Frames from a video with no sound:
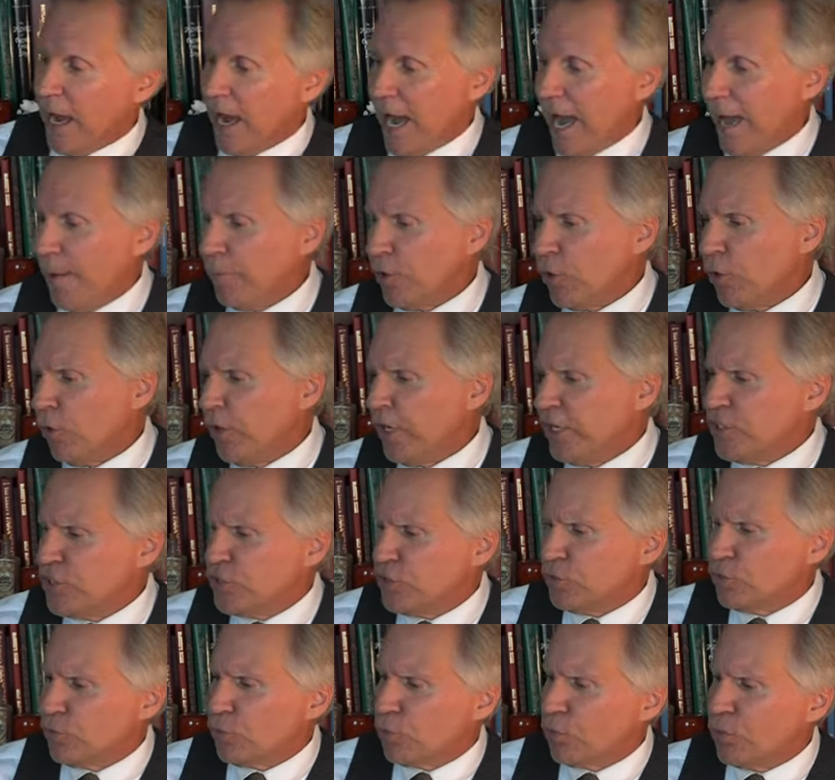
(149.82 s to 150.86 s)
I'm going
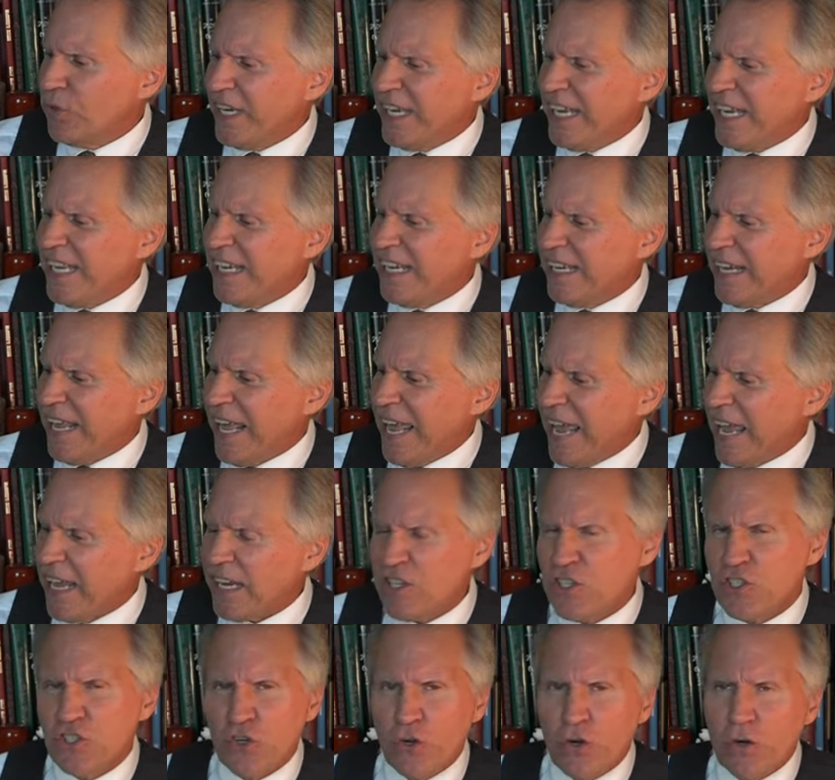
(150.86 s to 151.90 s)
to read an
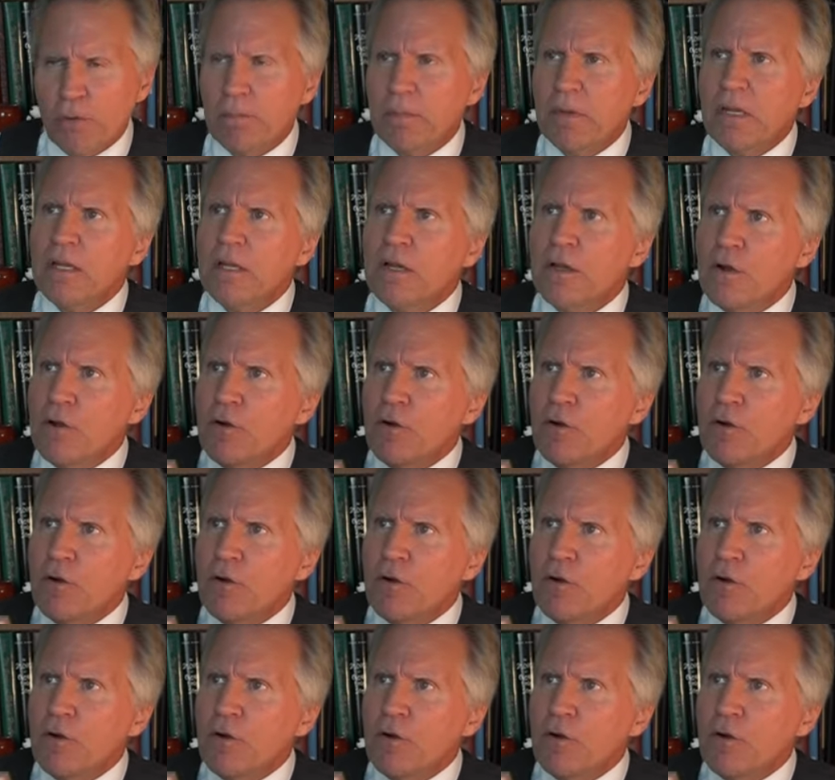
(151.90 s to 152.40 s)
excerpt